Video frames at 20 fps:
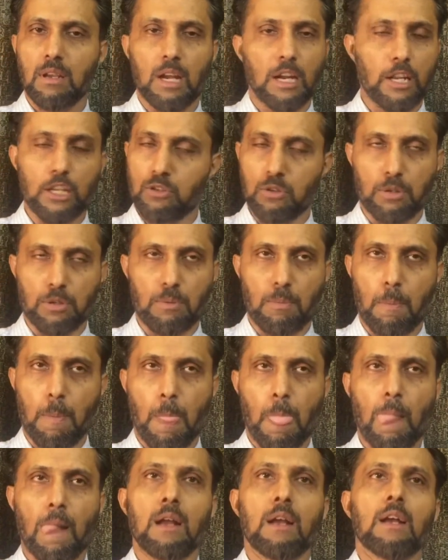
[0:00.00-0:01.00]
Understood?
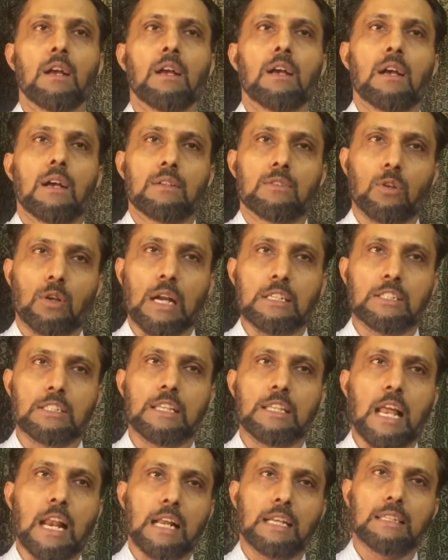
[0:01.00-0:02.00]
So
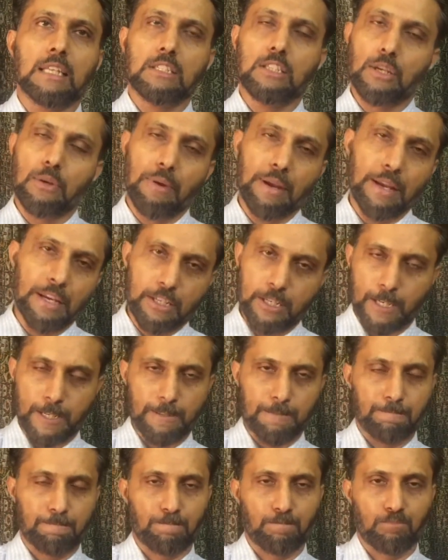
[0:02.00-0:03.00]
considering the
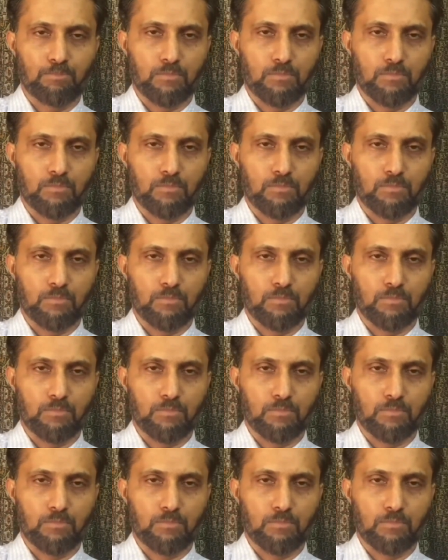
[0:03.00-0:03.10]
situation,